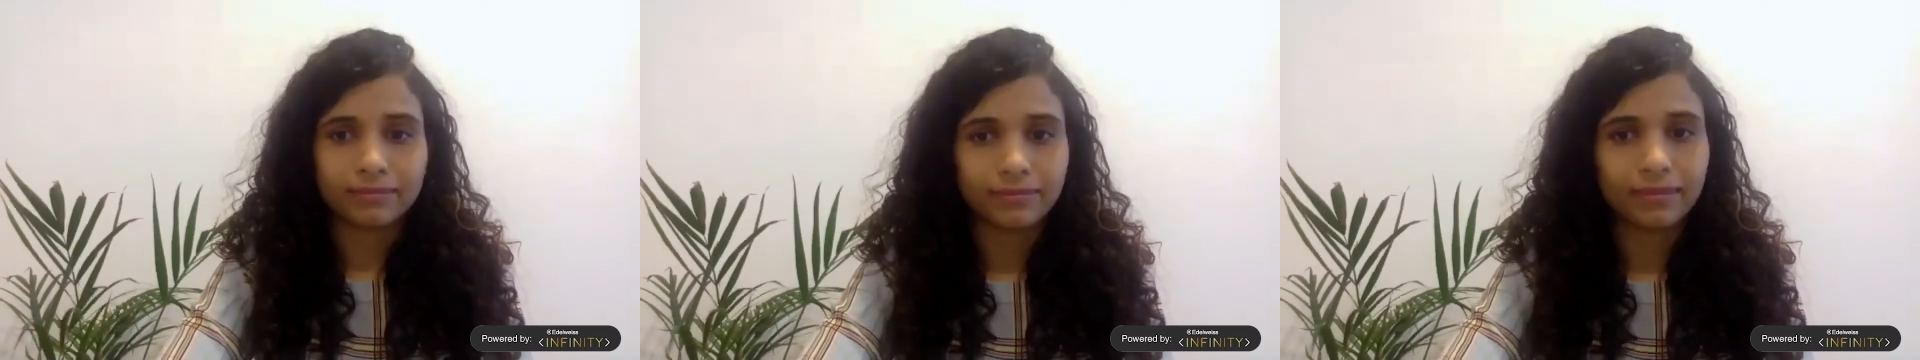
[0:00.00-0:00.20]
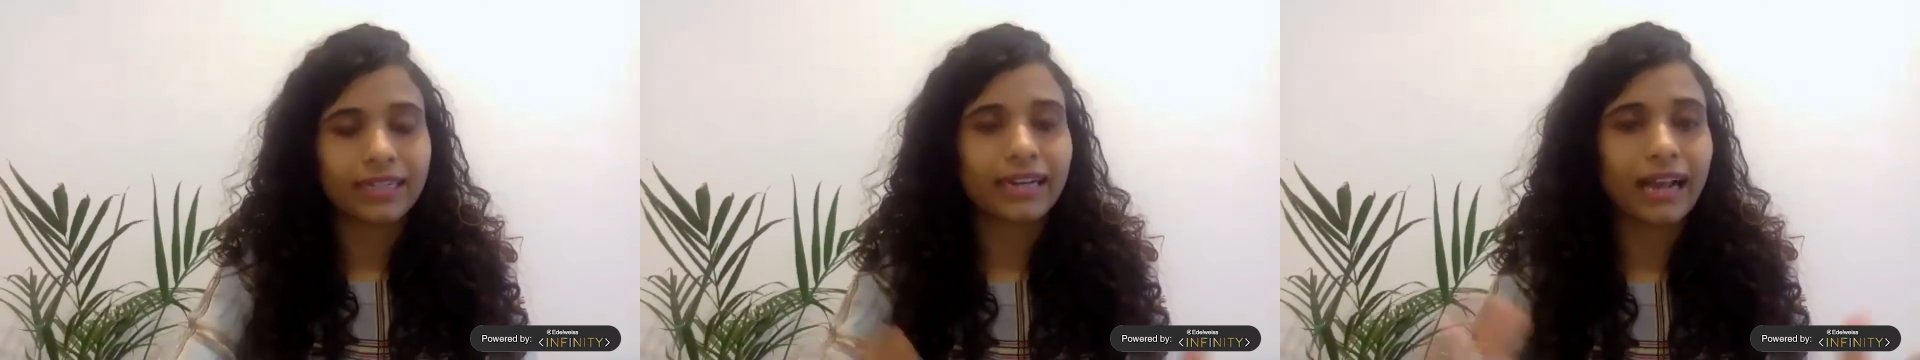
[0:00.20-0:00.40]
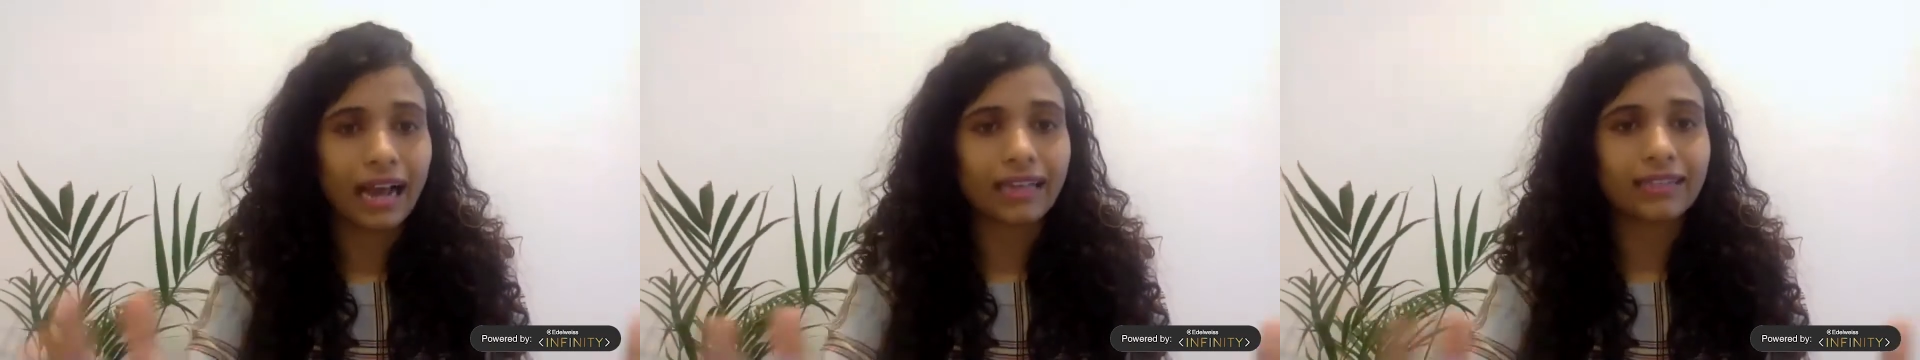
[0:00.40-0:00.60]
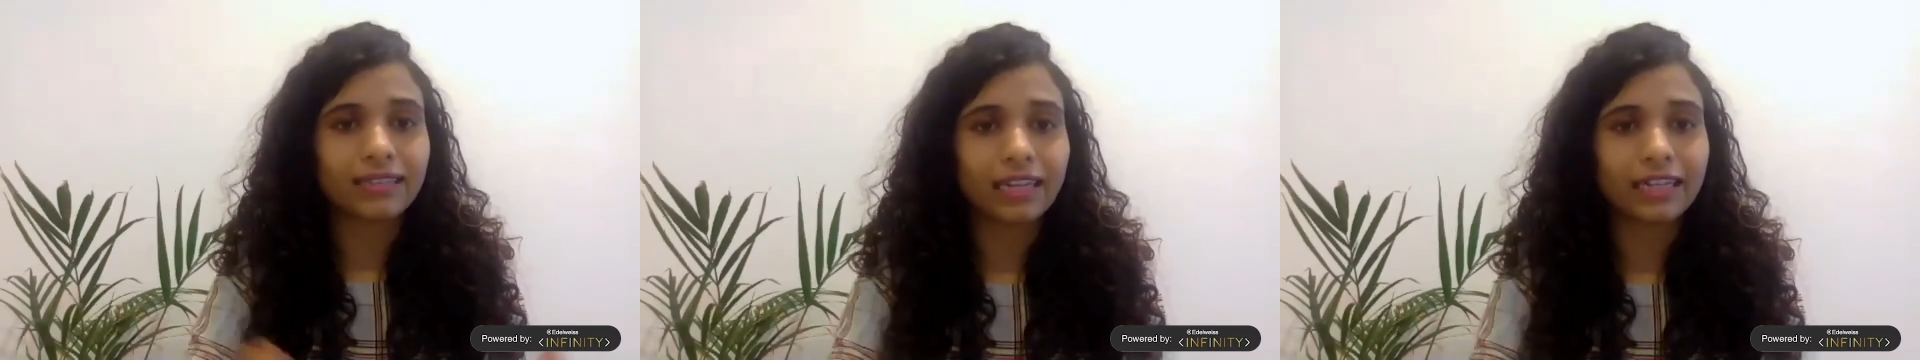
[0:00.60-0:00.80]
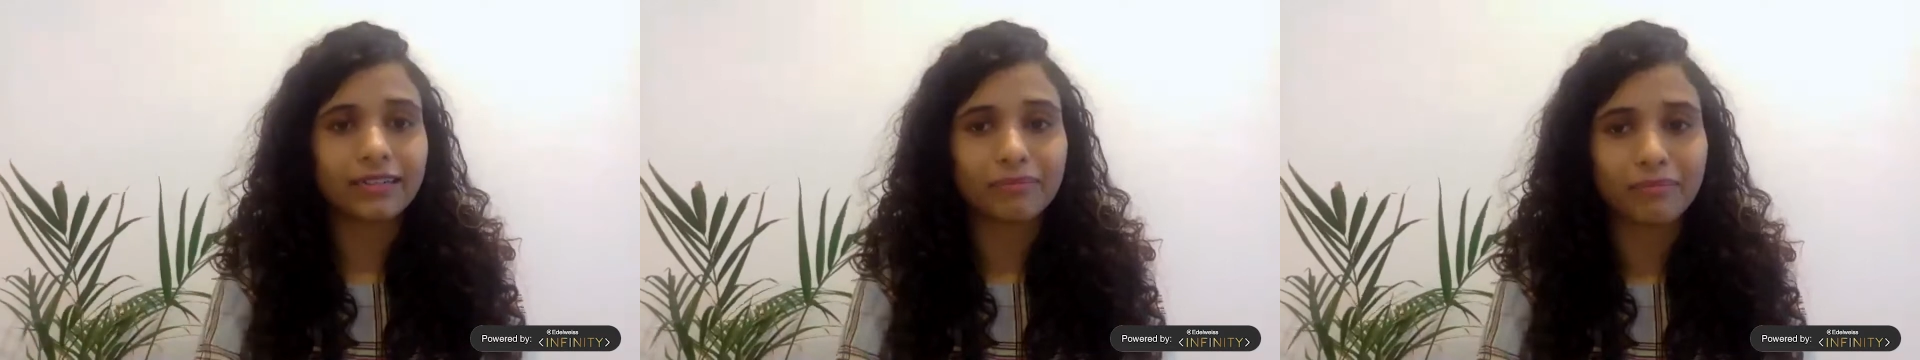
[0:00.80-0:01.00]

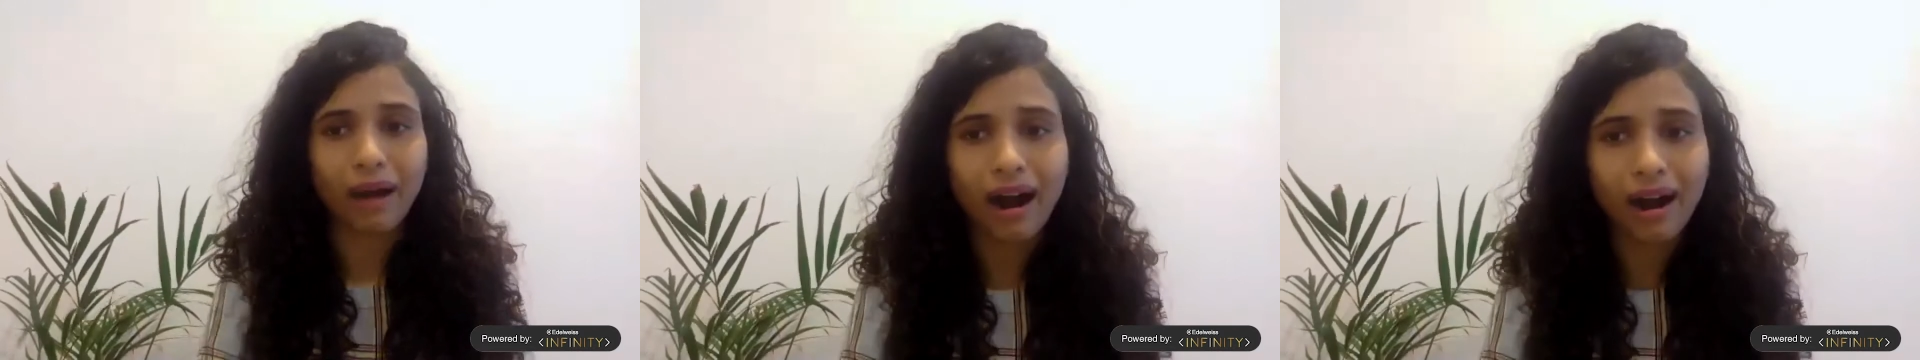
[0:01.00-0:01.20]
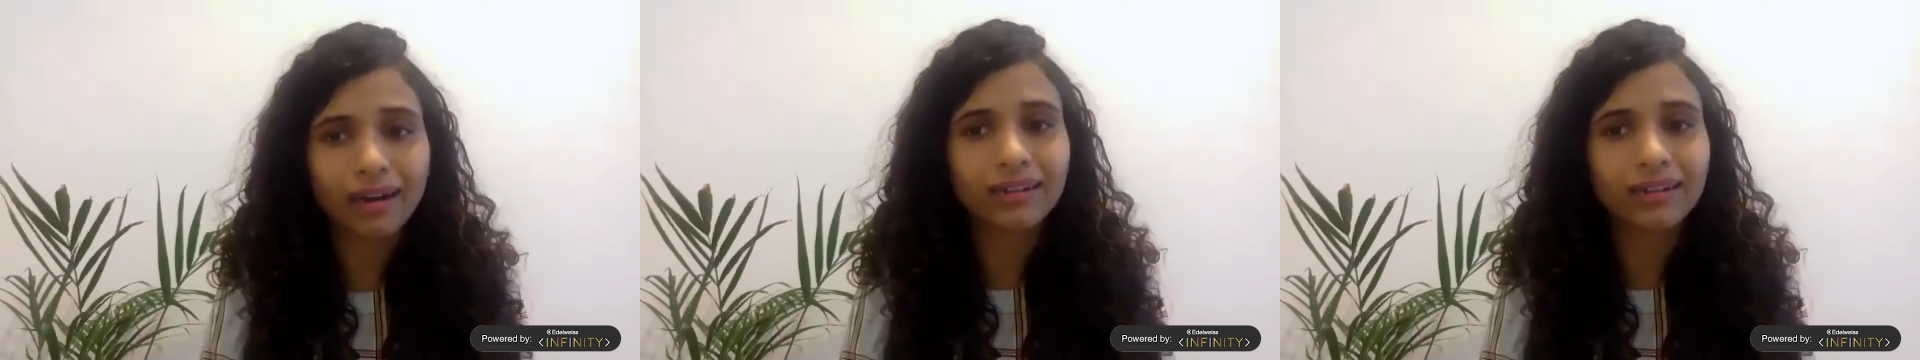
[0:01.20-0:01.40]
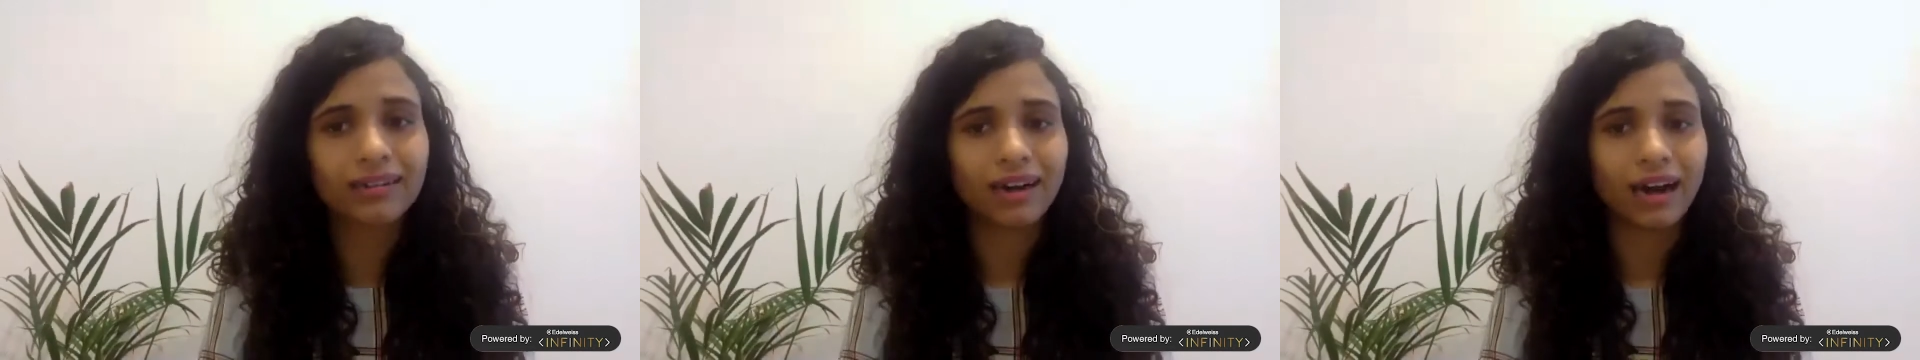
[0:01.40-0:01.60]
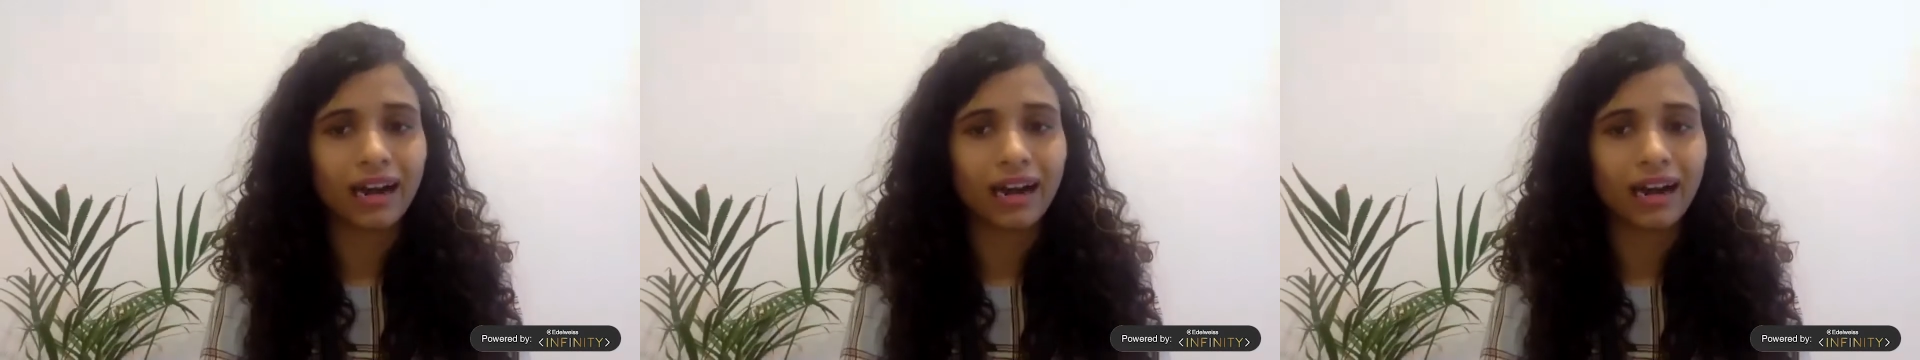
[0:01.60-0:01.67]
it marked